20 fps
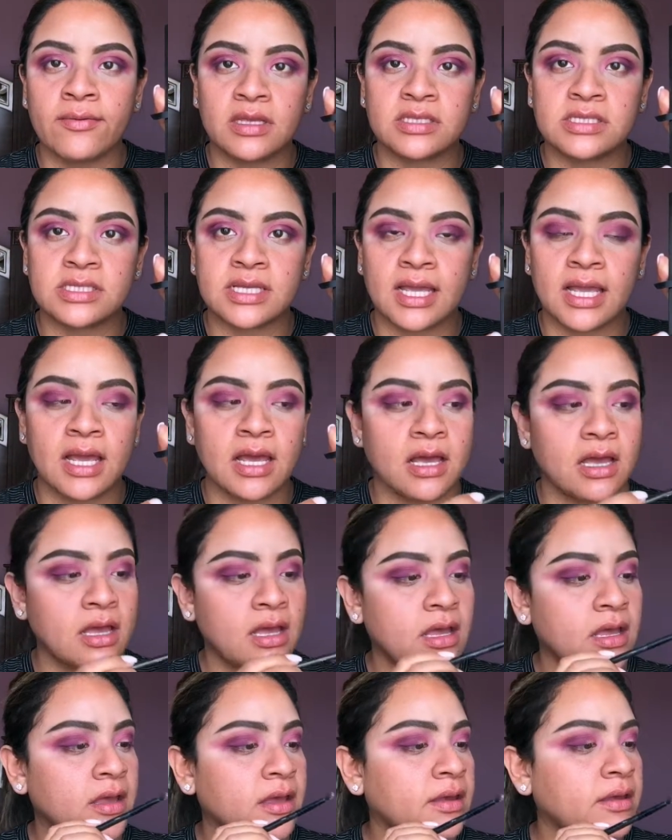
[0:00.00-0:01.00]
It's like
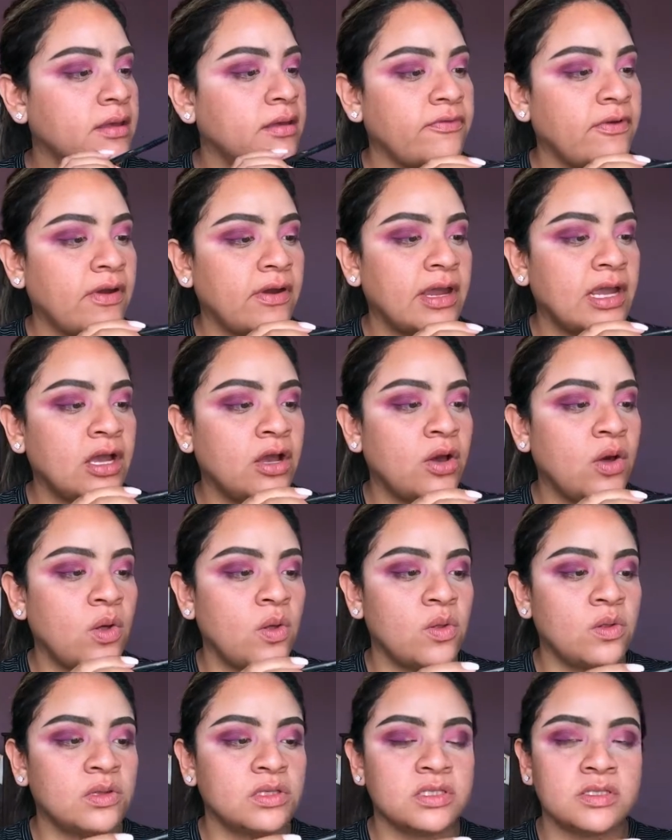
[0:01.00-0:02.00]
a very
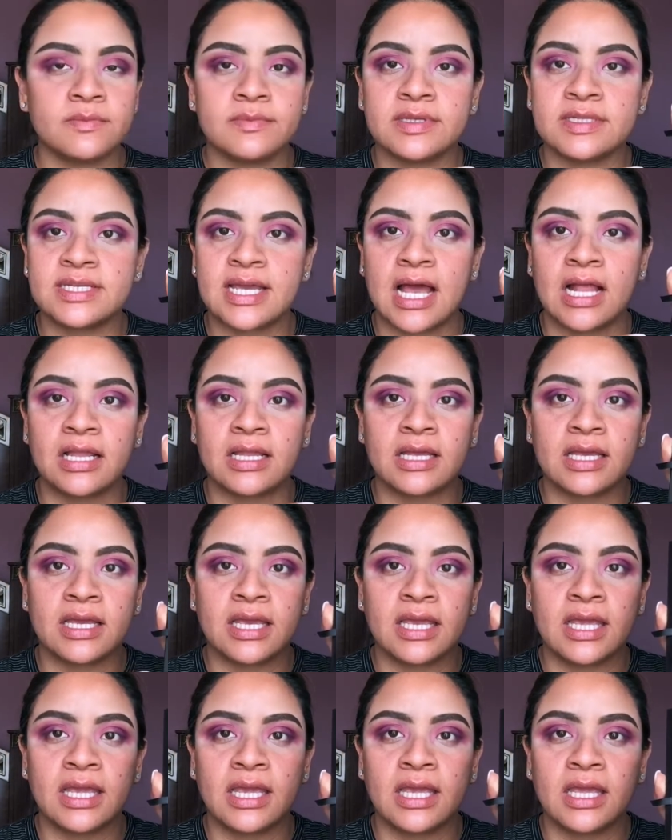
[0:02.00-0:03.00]
gold
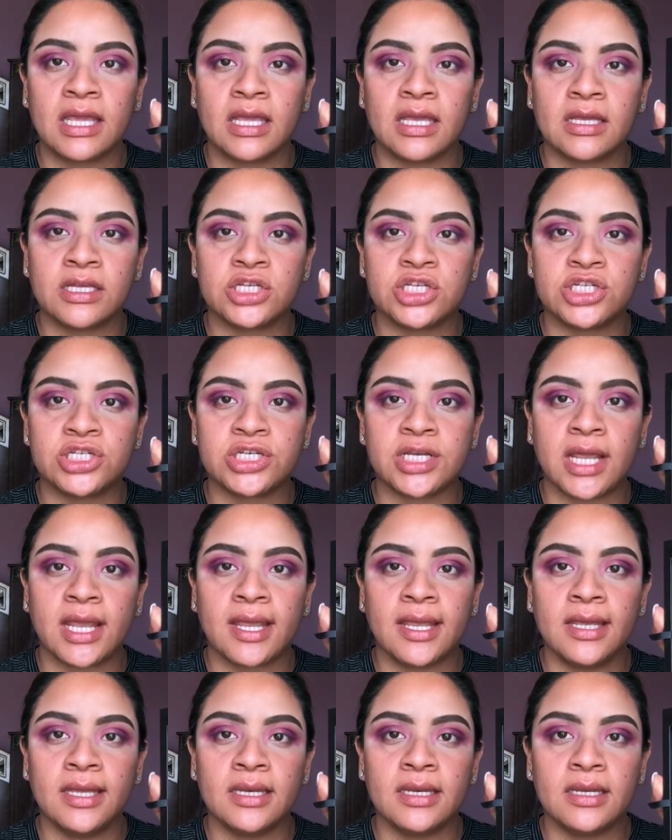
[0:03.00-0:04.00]
metallic-y
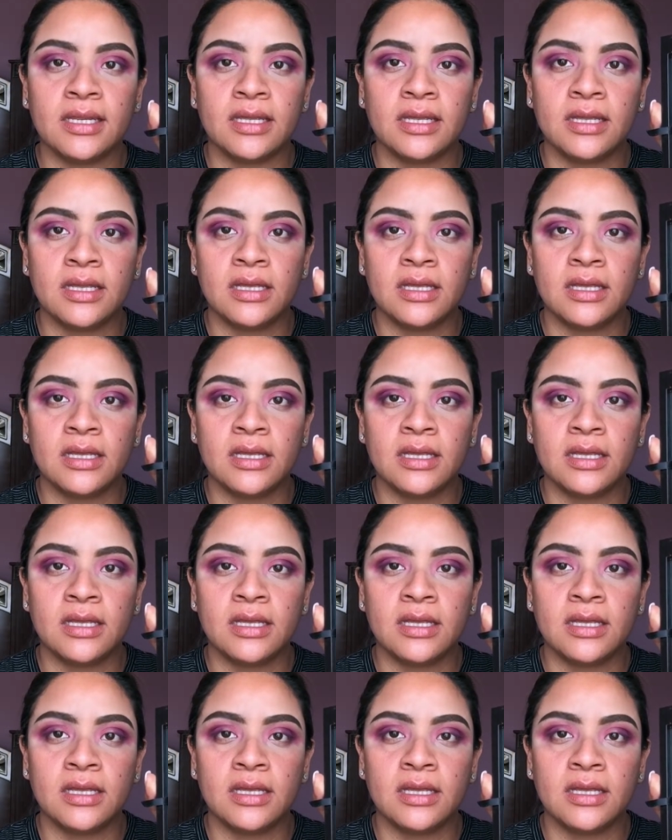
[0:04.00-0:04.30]
shade,